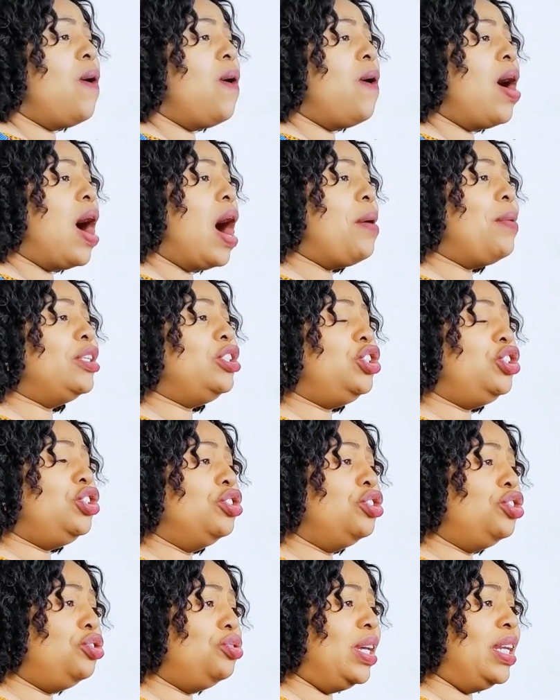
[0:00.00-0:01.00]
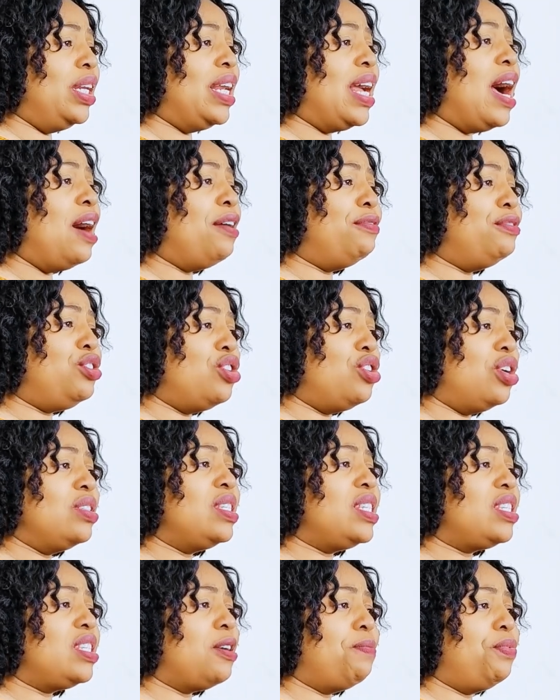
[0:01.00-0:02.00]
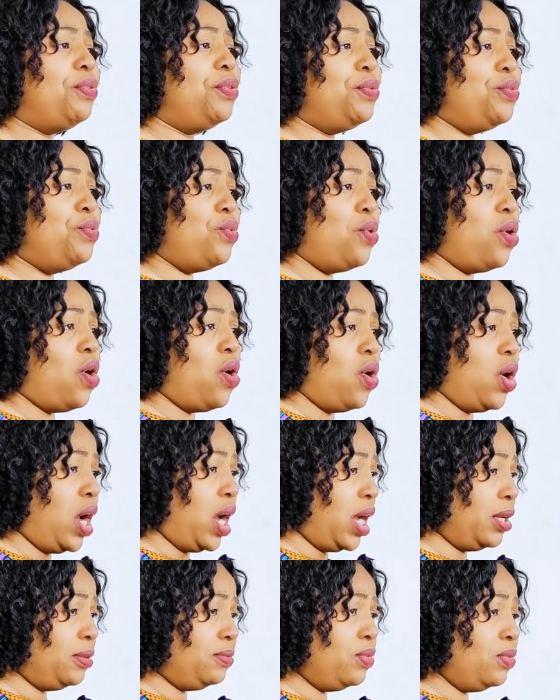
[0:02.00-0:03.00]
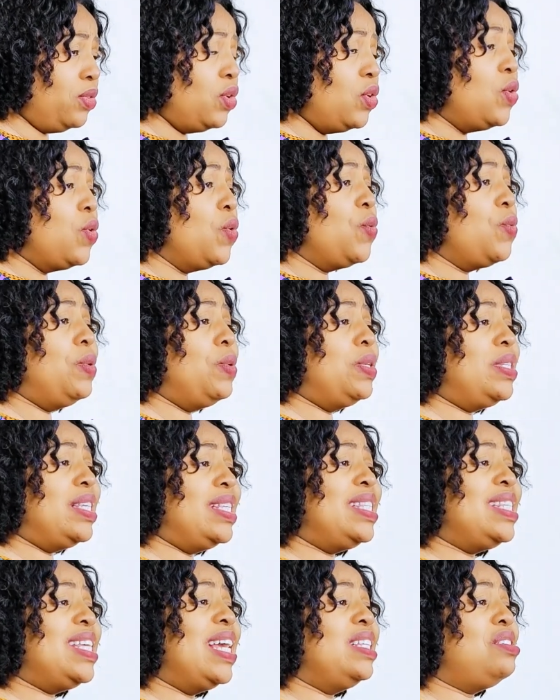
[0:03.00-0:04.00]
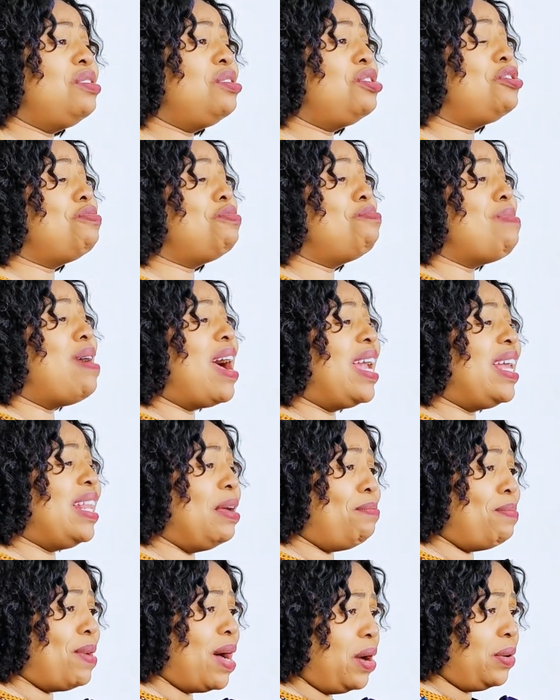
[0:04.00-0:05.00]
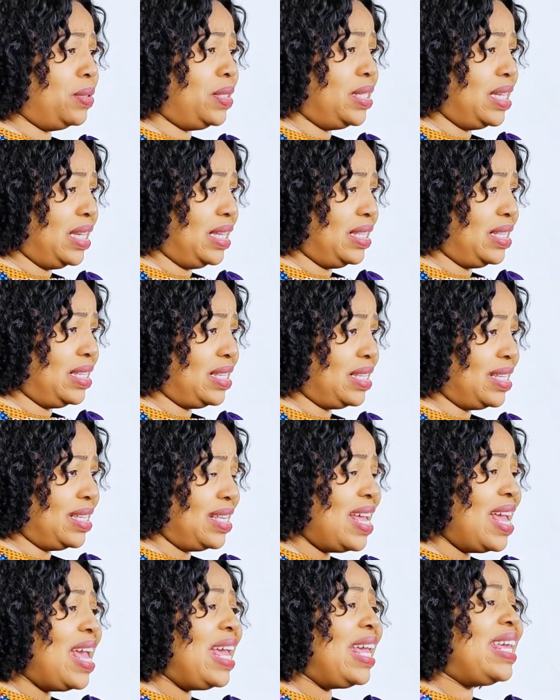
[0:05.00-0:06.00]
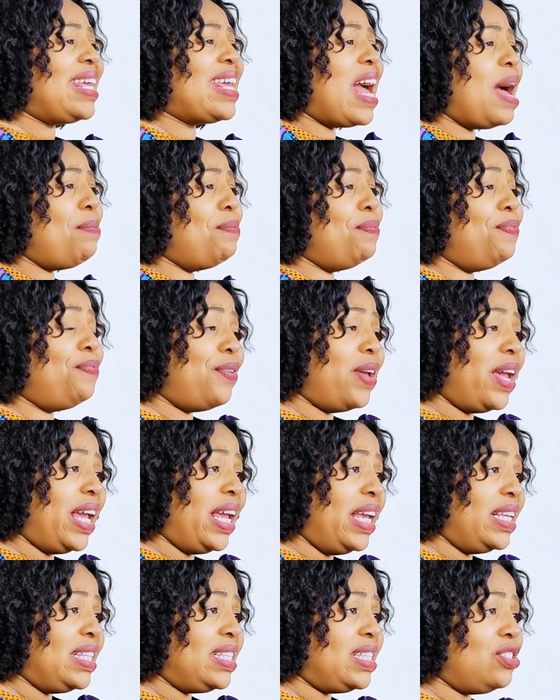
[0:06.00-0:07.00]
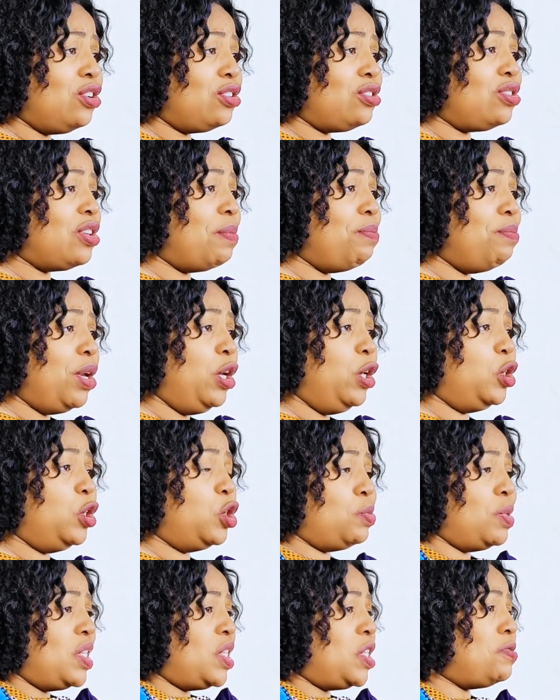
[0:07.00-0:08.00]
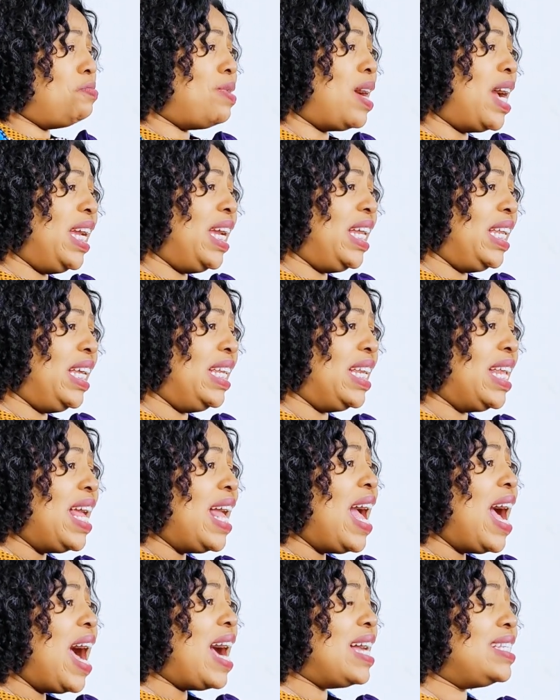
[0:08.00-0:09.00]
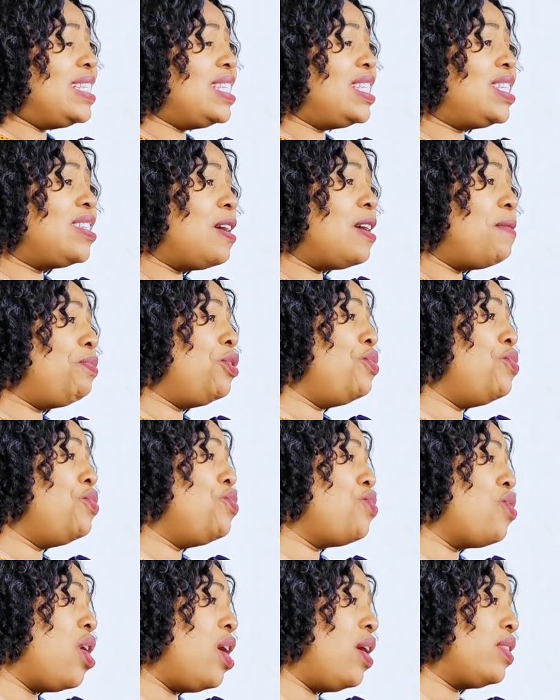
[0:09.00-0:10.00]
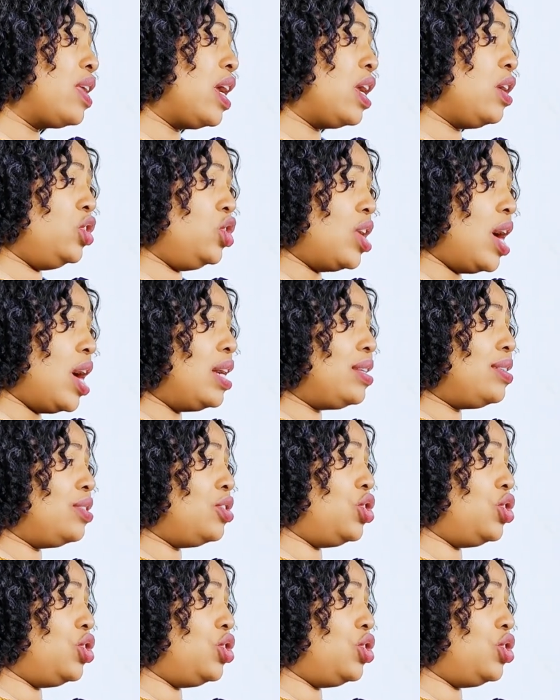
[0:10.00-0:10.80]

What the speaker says: or our children have done something wrong, we still tend to smile about it. calm face does not mean you should be smiling at something wrong that your child has